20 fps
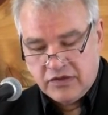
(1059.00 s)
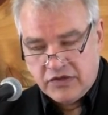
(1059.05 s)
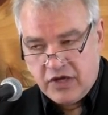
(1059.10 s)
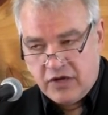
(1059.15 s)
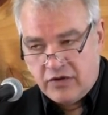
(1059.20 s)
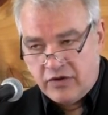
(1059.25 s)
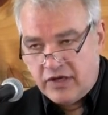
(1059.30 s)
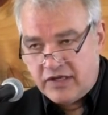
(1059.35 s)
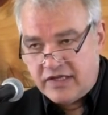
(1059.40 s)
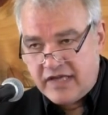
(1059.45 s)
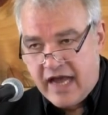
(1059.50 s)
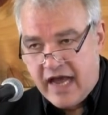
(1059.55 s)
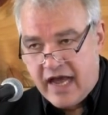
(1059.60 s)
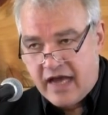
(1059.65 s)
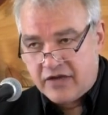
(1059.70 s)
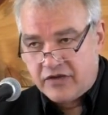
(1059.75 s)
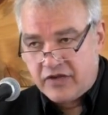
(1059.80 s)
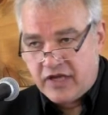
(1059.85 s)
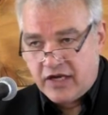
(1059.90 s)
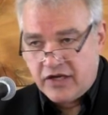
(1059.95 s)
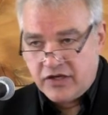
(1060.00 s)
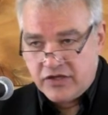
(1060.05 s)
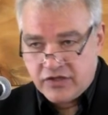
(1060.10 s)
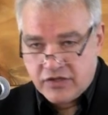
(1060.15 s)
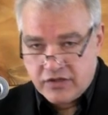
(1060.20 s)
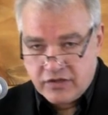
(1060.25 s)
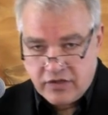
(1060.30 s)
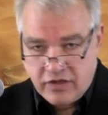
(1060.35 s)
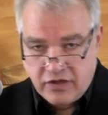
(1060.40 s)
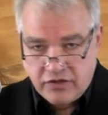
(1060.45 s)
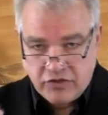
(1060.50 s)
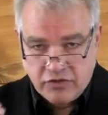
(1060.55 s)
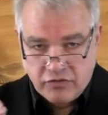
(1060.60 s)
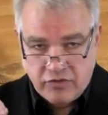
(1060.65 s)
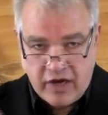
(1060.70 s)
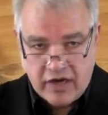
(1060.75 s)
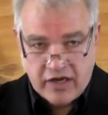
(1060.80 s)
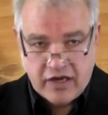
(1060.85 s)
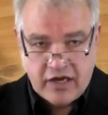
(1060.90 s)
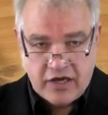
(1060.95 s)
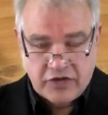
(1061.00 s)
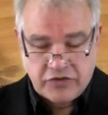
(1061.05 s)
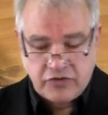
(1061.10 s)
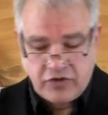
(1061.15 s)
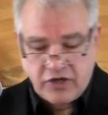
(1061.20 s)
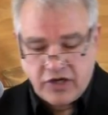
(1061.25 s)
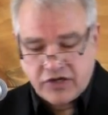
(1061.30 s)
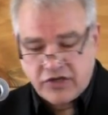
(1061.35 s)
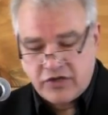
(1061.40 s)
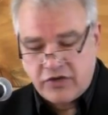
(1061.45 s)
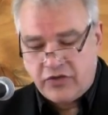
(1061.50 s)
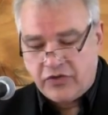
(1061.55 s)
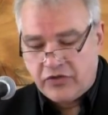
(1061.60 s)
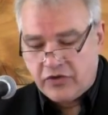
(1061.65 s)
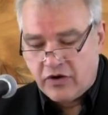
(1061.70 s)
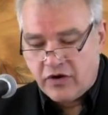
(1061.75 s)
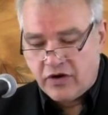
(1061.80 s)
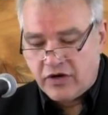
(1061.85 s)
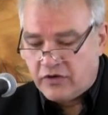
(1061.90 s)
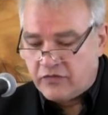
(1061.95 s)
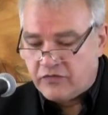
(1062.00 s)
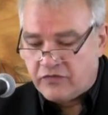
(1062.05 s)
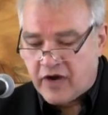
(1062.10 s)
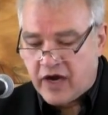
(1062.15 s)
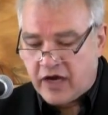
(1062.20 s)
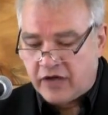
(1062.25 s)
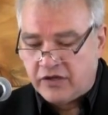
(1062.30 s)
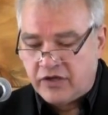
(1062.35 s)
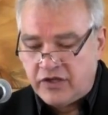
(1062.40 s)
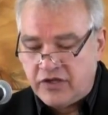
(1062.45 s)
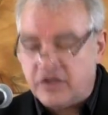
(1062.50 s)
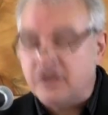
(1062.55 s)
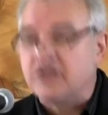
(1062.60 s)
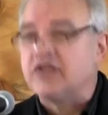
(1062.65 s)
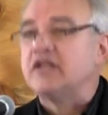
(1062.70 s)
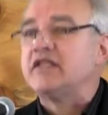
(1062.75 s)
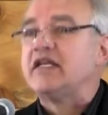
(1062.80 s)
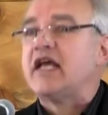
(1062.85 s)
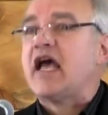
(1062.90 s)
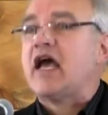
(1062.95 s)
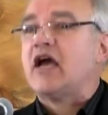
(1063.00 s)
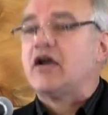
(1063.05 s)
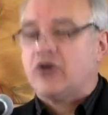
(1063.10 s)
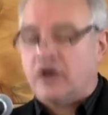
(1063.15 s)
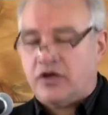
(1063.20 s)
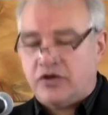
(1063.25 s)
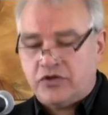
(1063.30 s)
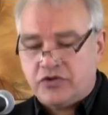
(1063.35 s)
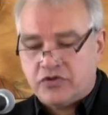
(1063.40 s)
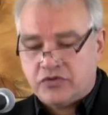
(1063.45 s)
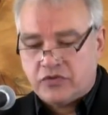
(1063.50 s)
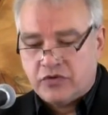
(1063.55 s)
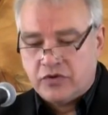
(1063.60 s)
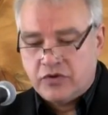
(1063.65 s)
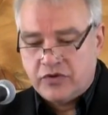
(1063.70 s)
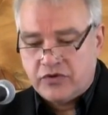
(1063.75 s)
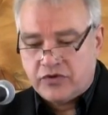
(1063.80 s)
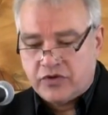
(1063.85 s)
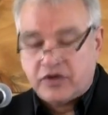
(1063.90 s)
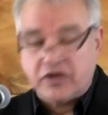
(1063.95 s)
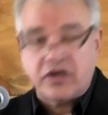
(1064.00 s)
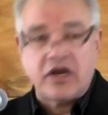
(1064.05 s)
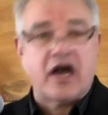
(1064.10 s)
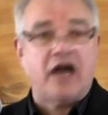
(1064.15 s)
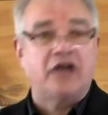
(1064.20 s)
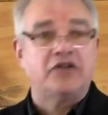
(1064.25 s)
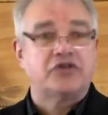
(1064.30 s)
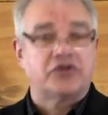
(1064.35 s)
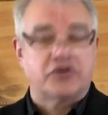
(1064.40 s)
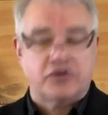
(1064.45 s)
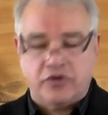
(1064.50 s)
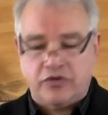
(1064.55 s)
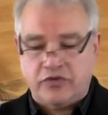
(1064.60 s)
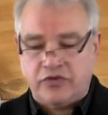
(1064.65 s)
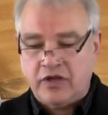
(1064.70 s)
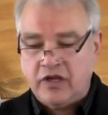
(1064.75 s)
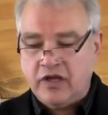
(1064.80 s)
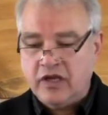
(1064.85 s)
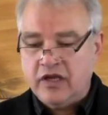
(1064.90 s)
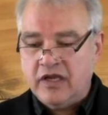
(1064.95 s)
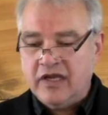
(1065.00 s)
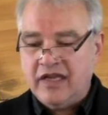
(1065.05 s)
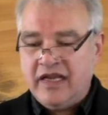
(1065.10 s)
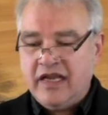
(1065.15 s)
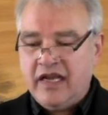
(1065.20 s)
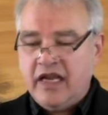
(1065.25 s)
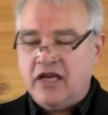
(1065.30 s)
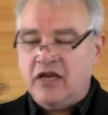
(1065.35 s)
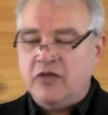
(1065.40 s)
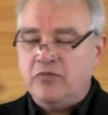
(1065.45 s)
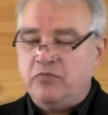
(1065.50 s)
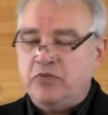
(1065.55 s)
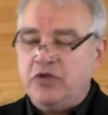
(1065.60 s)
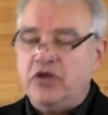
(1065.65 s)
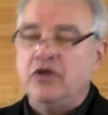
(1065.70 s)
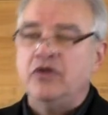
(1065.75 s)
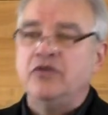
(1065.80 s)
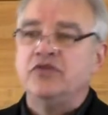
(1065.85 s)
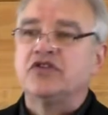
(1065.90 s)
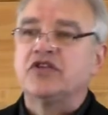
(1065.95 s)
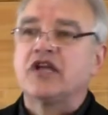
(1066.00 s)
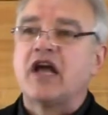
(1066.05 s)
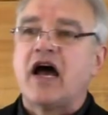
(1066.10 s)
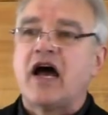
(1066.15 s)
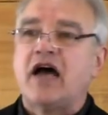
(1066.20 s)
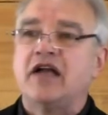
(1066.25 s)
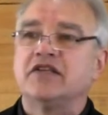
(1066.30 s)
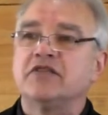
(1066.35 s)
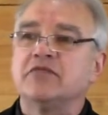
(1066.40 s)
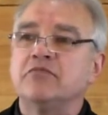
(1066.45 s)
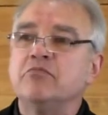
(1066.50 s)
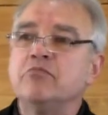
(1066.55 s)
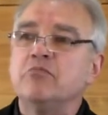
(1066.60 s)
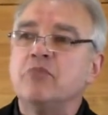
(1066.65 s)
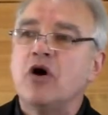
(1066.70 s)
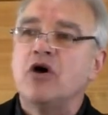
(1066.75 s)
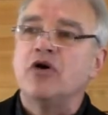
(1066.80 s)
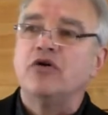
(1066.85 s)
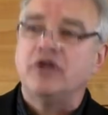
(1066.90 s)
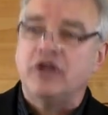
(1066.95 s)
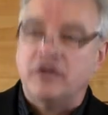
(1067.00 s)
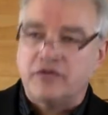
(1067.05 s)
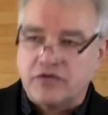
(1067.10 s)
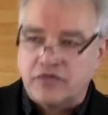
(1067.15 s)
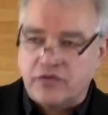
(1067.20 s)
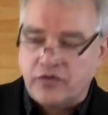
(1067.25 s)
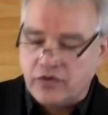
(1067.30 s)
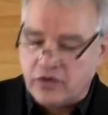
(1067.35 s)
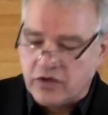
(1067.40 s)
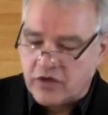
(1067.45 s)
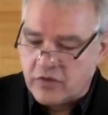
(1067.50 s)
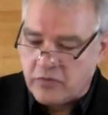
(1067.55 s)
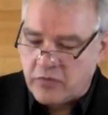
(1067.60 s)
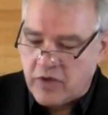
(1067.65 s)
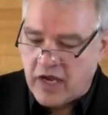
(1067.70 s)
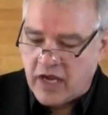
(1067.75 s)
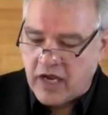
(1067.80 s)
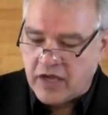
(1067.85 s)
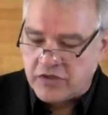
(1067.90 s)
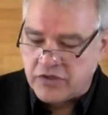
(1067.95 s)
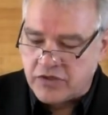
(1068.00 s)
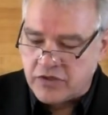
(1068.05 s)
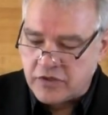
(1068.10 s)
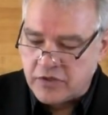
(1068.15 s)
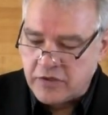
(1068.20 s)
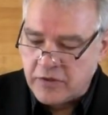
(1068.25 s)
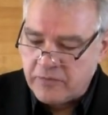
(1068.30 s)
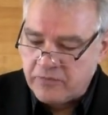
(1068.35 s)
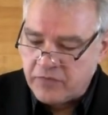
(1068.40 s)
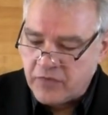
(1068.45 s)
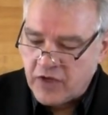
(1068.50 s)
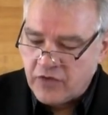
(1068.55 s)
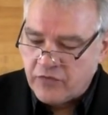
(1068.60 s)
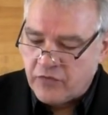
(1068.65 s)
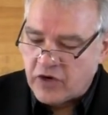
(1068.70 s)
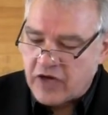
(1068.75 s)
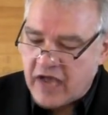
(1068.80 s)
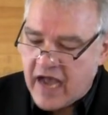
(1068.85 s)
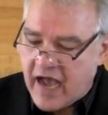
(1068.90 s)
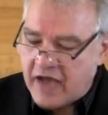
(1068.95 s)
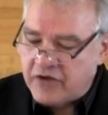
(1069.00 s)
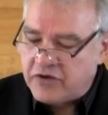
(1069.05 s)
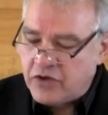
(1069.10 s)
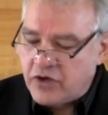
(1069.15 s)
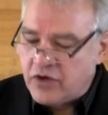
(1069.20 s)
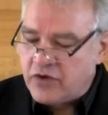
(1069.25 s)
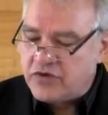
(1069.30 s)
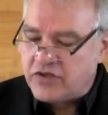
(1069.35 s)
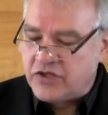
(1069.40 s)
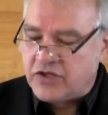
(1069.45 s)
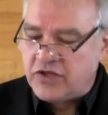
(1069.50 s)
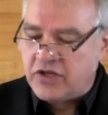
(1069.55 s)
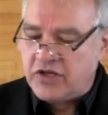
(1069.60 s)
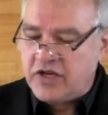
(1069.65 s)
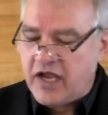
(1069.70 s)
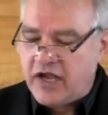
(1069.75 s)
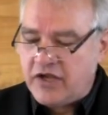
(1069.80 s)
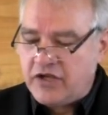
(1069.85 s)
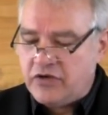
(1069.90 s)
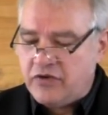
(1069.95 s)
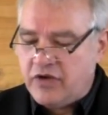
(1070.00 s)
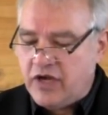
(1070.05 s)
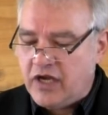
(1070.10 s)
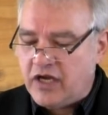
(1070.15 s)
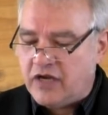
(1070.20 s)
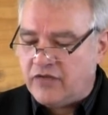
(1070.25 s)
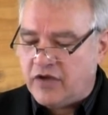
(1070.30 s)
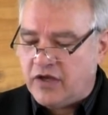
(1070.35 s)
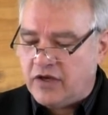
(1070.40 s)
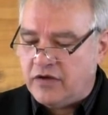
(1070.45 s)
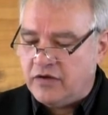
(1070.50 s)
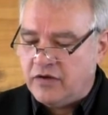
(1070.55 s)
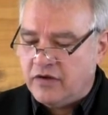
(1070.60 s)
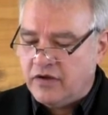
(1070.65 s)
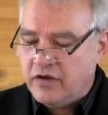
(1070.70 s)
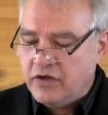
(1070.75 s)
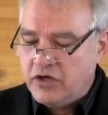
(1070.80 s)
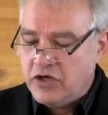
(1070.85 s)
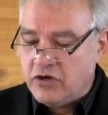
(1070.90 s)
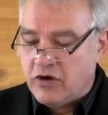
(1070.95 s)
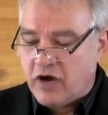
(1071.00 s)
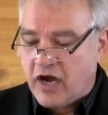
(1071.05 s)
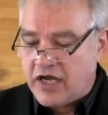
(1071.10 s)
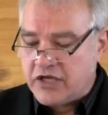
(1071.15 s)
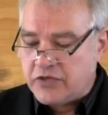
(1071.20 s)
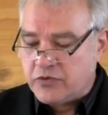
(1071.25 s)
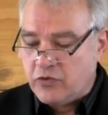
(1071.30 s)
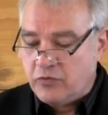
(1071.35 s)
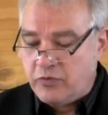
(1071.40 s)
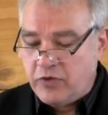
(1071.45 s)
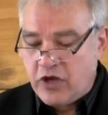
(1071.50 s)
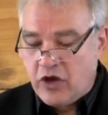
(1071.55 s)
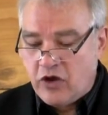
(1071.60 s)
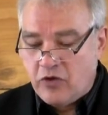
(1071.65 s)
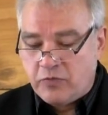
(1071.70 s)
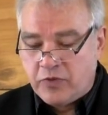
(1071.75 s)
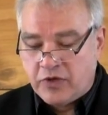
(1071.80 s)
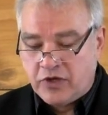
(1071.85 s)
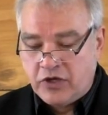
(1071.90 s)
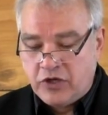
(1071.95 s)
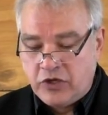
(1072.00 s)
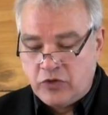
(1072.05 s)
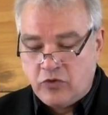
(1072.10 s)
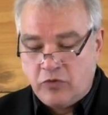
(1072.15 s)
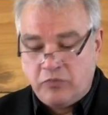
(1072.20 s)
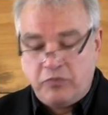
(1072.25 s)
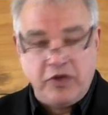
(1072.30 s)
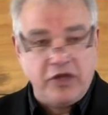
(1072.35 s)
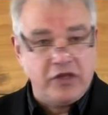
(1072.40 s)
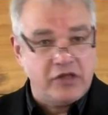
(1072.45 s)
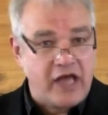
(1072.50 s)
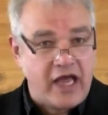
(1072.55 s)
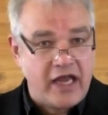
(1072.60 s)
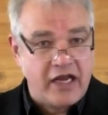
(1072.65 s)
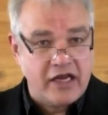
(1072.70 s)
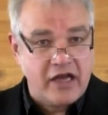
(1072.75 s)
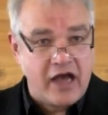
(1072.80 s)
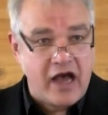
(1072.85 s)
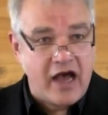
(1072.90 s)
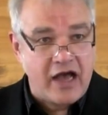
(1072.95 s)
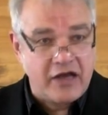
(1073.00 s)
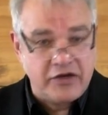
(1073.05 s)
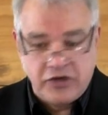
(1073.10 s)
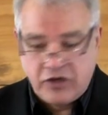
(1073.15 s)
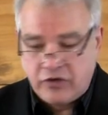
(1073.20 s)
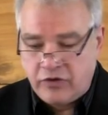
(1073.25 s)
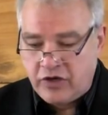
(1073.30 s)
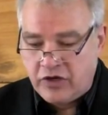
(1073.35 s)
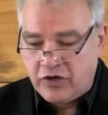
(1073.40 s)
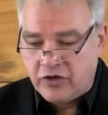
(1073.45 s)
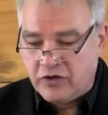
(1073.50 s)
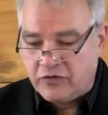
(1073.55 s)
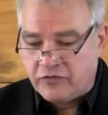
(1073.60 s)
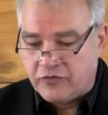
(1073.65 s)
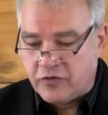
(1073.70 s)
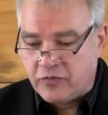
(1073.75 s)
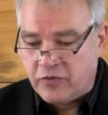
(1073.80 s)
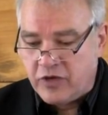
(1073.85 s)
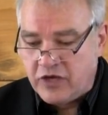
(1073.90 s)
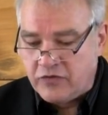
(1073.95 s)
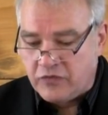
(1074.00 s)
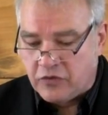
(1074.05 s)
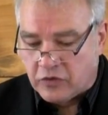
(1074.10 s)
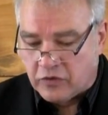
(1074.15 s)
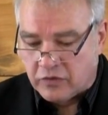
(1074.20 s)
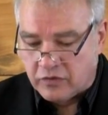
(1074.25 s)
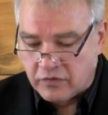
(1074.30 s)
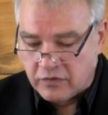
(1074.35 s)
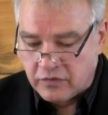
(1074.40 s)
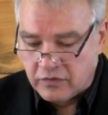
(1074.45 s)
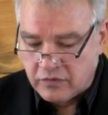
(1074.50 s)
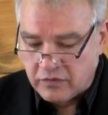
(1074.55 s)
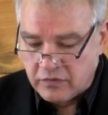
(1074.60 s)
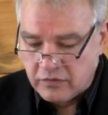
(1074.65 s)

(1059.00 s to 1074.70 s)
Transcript: So, an attack that is a direct contradiction. Third and finally, this attack on truth, on God's truth, it impugns God's motives for the commands. For God knows in the day you eat of it, your eyes will be open and you will be like God, knowing good from evil.